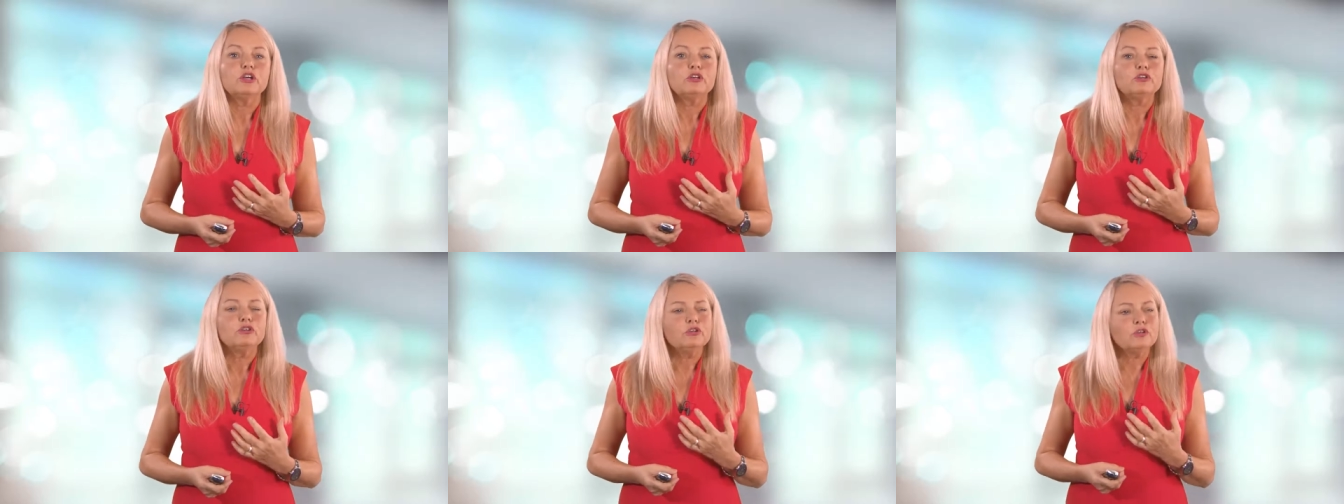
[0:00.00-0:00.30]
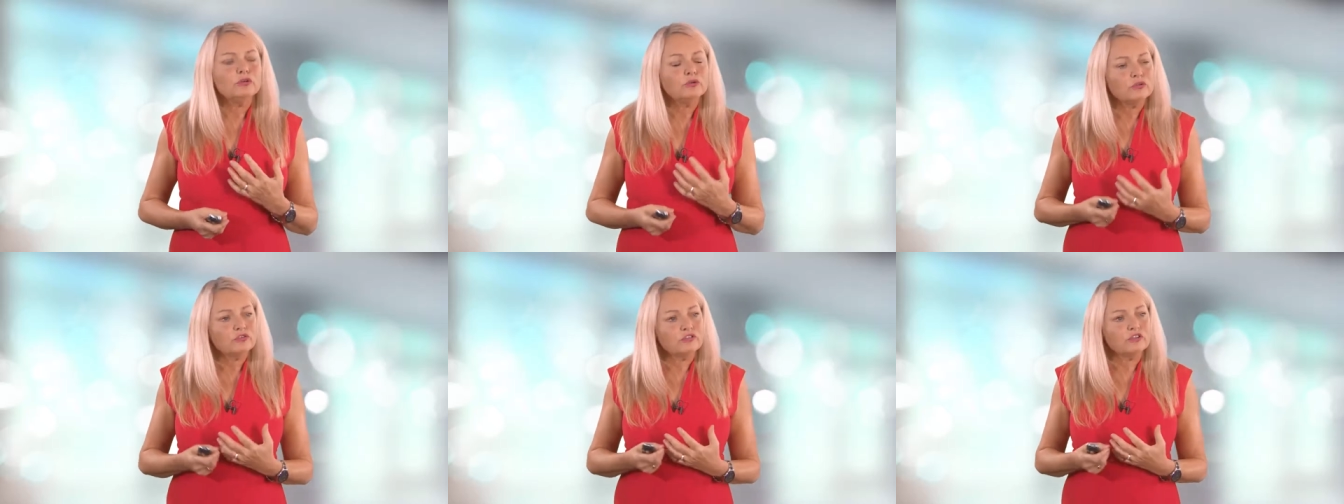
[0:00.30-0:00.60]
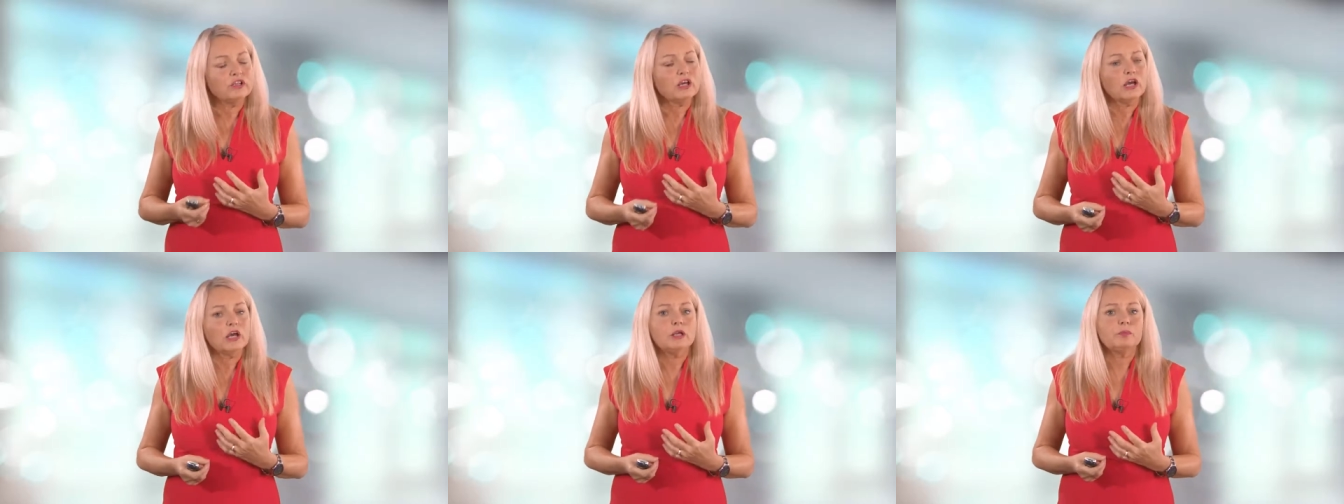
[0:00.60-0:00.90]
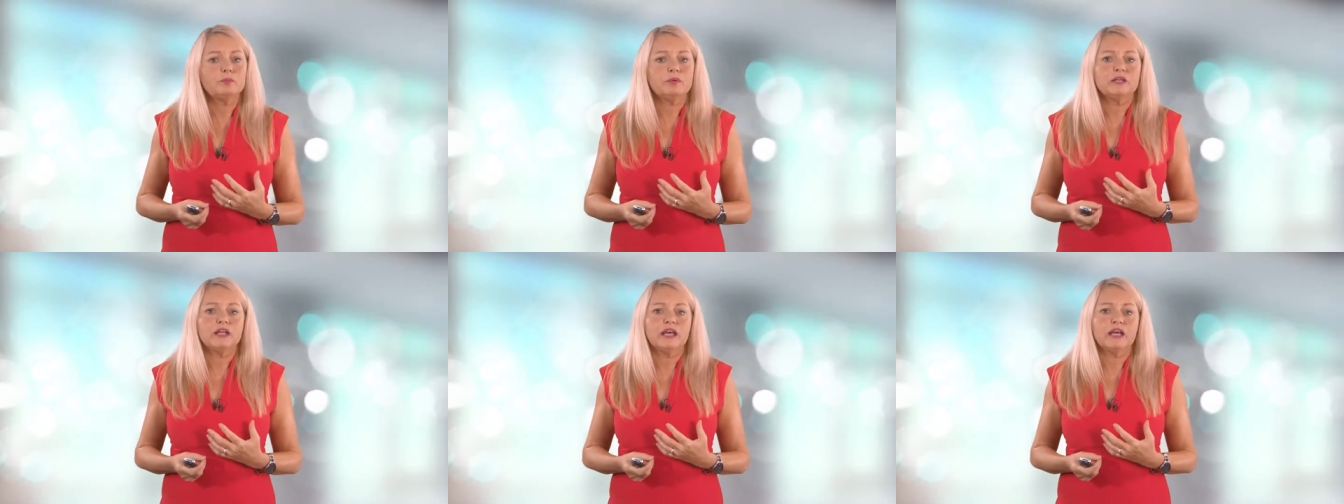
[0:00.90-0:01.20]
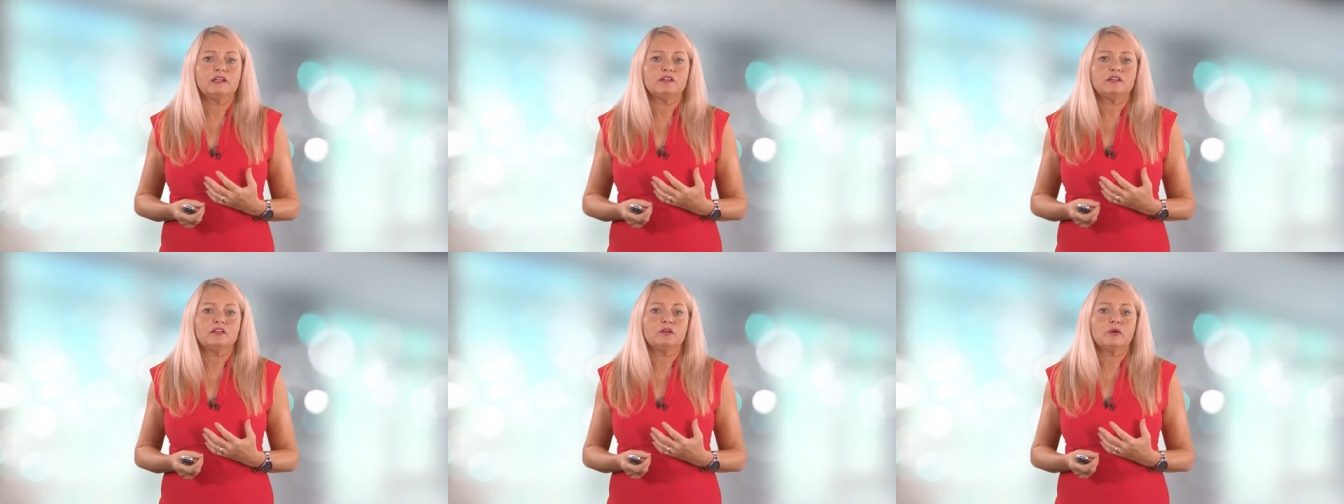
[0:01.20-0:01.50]
using
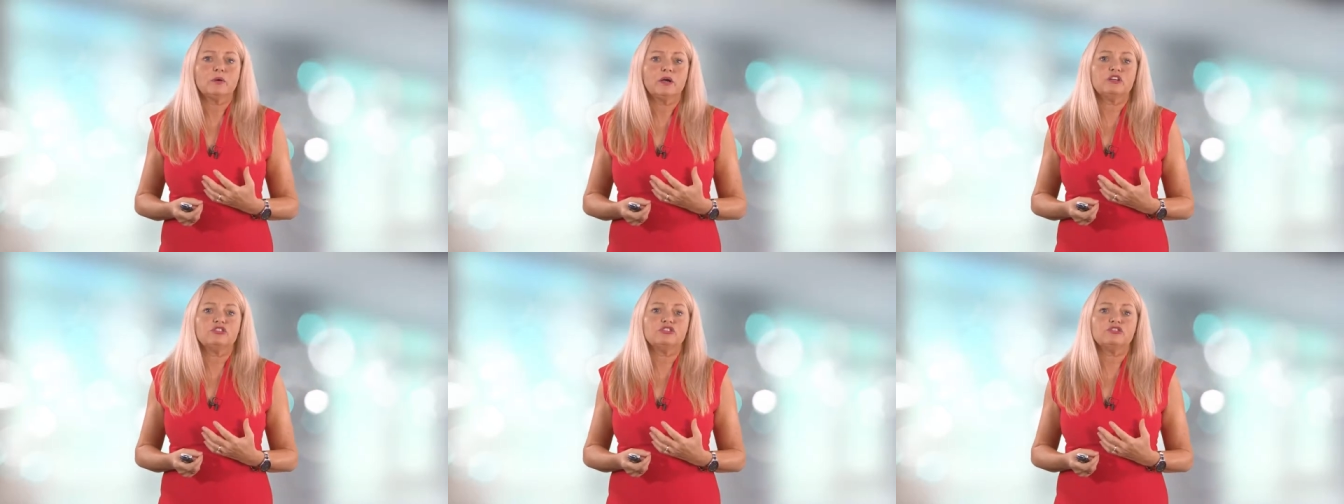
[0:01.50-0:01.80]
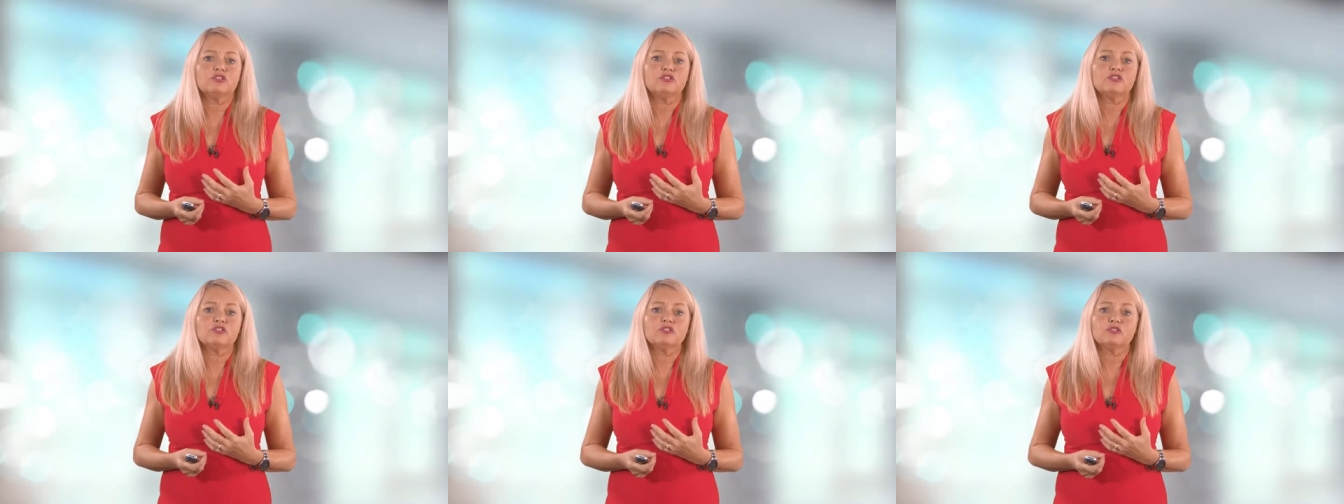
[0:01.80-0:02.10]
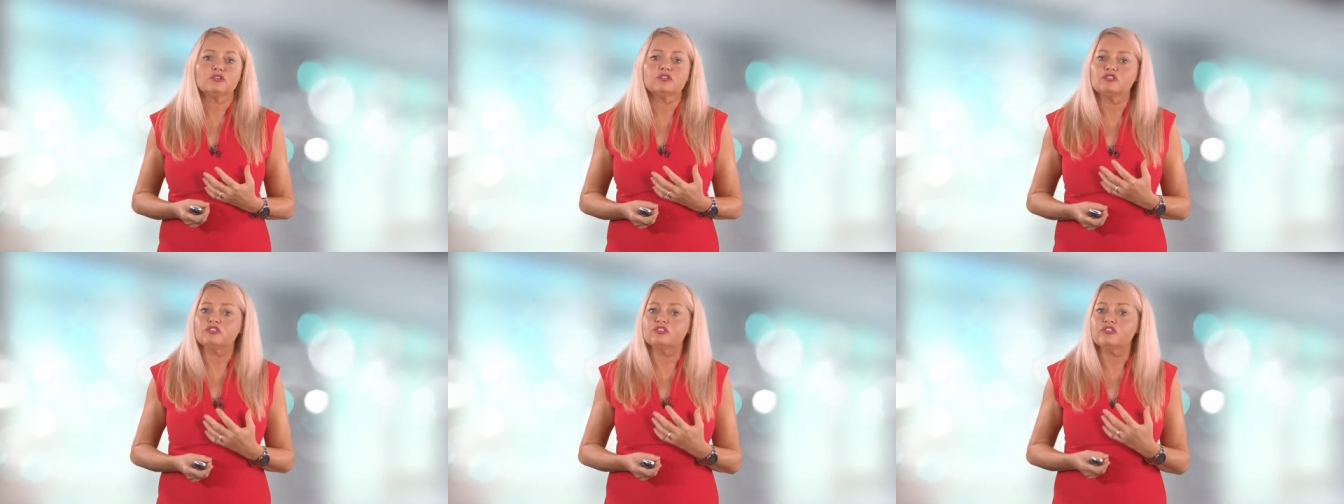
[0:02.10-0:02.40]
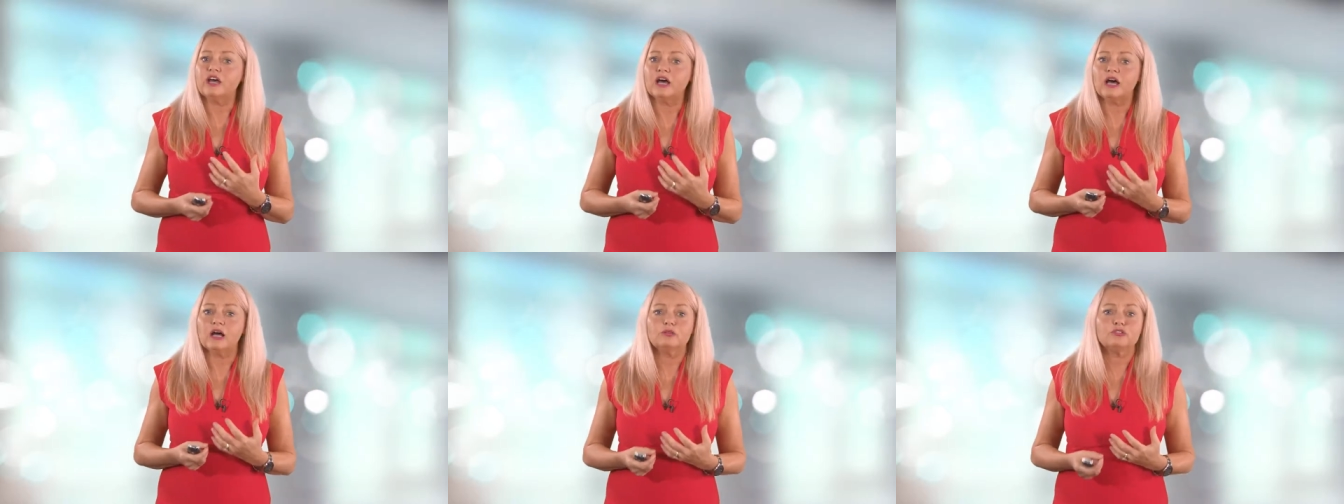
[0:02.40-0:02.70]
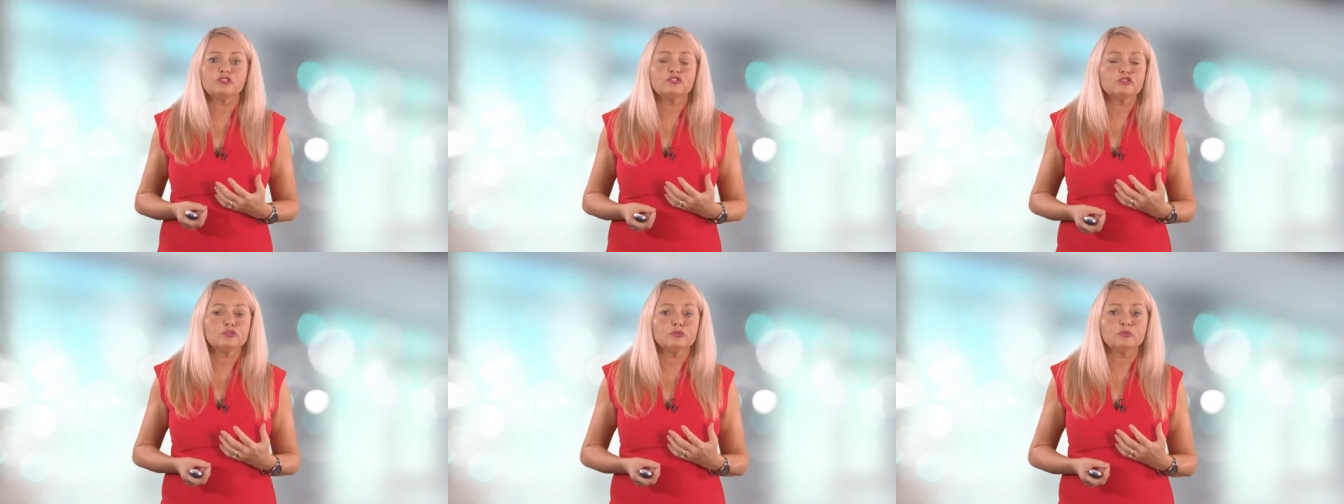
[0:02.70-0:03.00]
open-ended questions such as, how
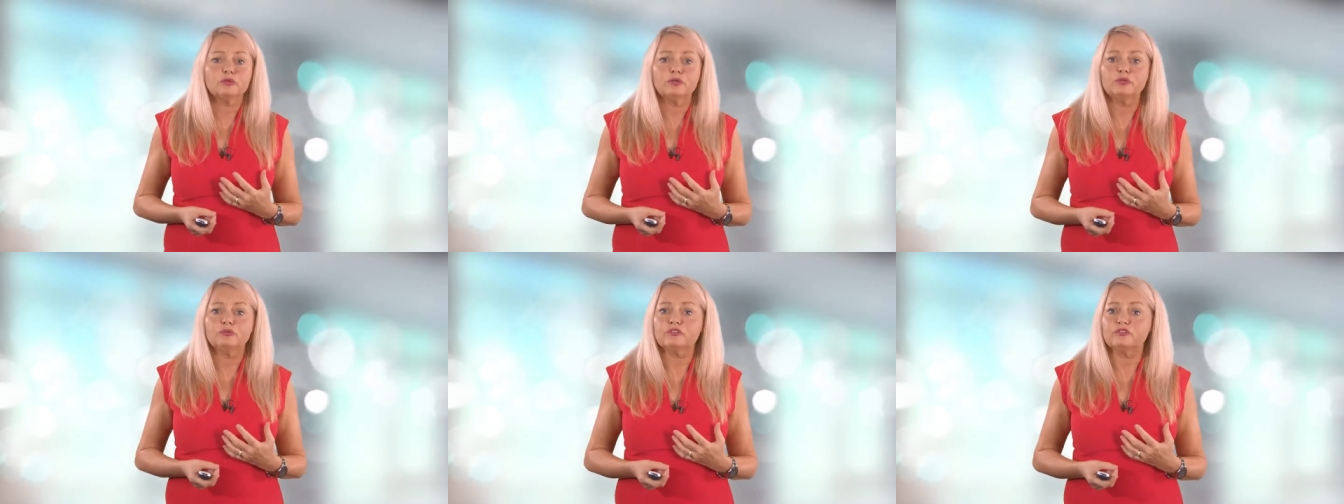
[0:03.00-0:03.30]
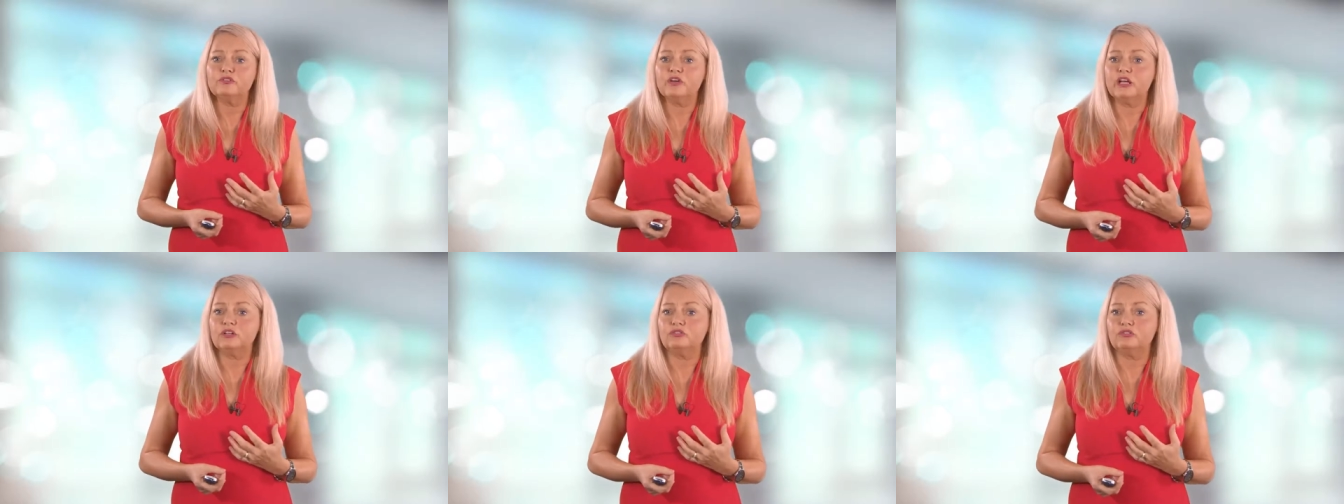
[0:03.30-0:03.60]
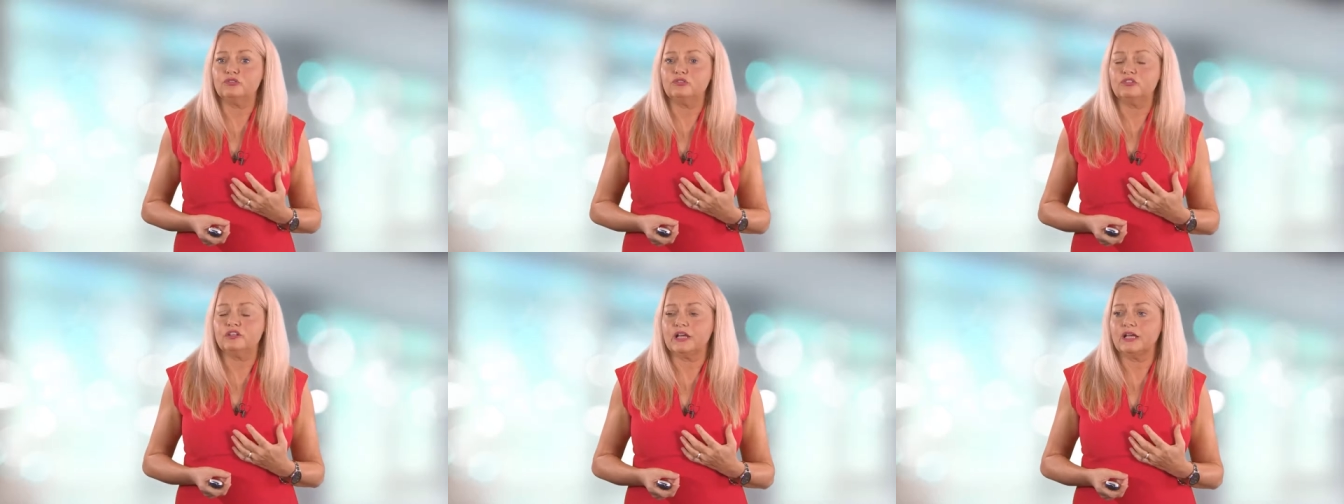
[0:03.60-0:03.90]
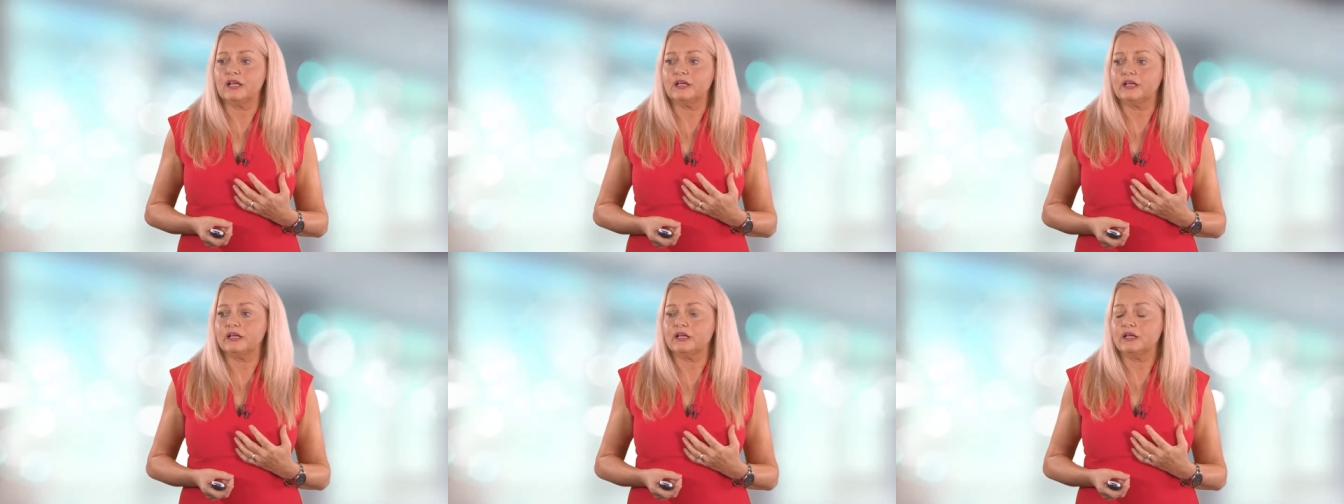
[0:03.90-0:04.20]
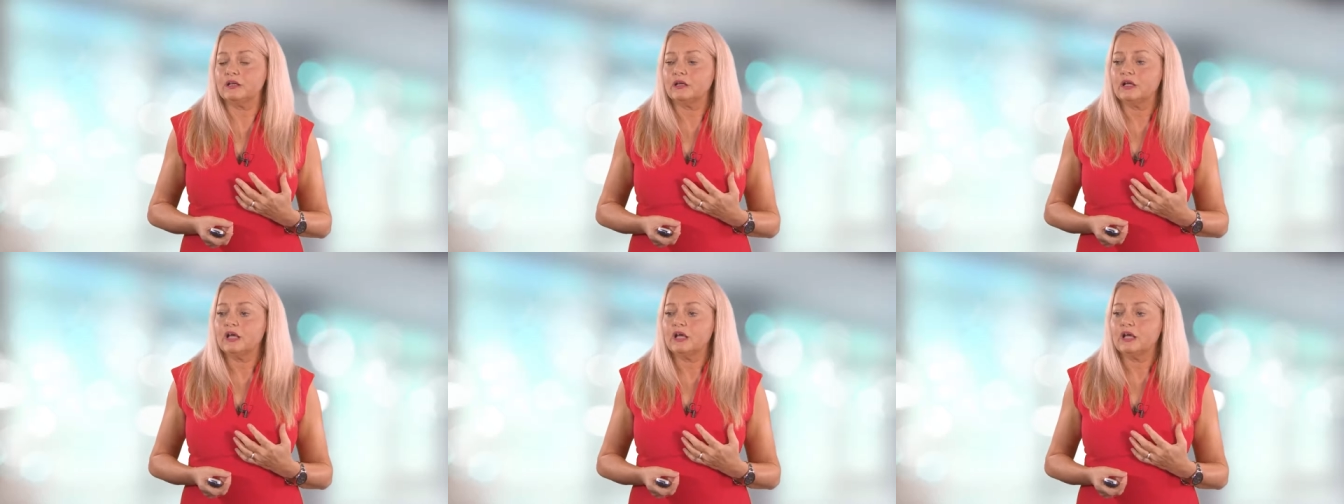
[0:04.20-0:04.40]
does your wound affect you daily?